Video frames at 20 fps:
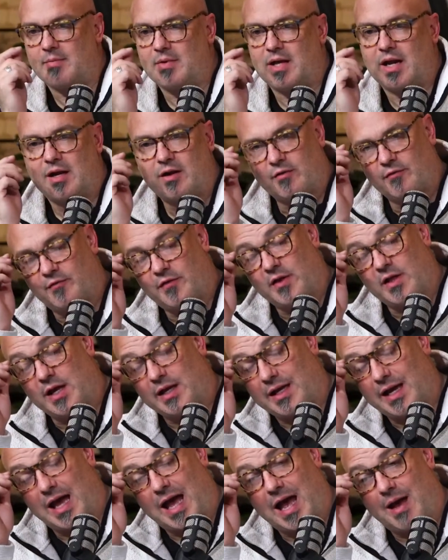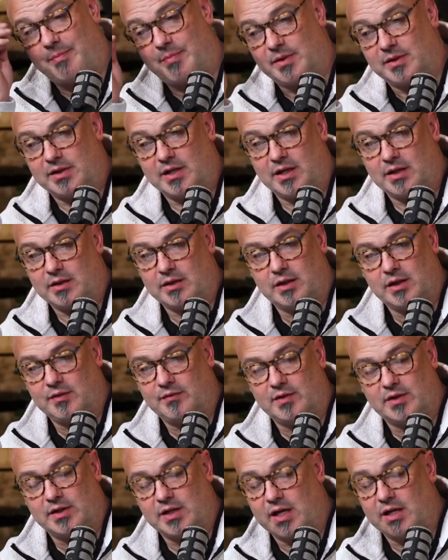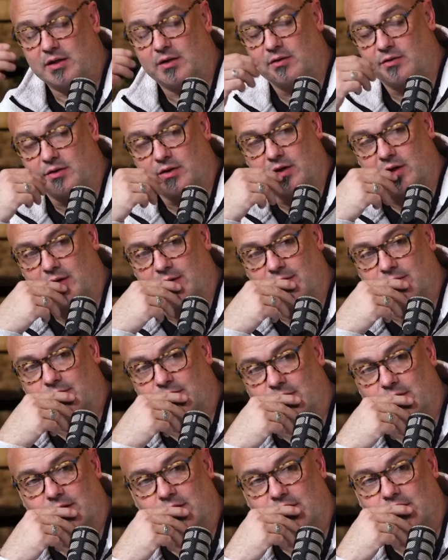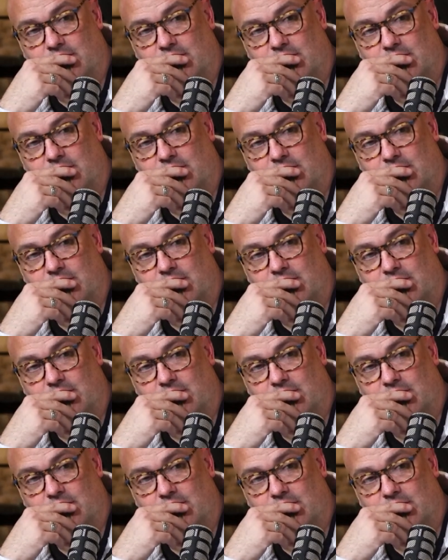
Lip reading: I mean, I don't feel like it happened 10 years ago, really.